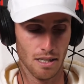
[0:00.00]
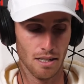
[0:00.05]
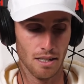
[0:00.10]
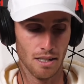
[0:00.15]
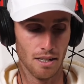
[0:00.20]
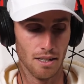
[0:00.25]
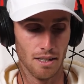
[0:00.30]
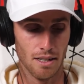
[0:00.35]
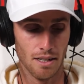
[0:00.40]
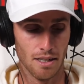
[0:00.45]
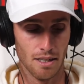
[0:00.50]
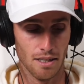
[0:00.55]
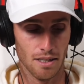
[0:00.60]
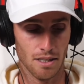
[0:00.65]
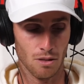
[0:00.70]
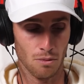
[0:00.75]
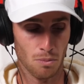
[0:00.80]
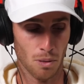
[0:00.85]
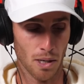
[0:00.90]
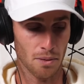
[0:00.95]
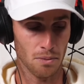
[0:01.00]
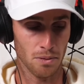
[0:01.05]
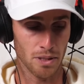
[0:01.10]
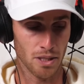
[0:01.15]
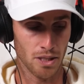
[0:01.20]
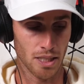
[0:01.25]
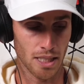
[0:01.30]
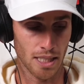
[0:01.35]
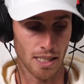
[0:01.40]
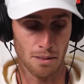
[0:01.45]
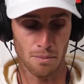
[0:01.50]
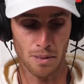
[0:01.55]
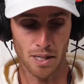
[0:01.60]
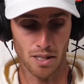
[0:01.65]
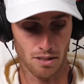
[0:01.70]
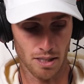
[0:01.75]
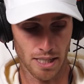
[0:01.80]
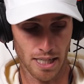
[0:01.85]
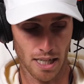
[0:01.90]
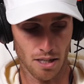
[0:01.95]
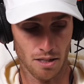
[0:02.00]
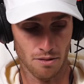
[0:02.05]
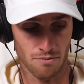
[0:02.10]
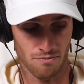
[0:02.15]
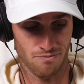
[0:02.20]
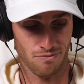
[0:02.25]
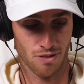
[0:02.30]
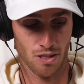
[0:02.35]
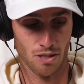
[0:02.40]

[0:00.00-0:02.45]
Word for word: Uh, you probably only need about like a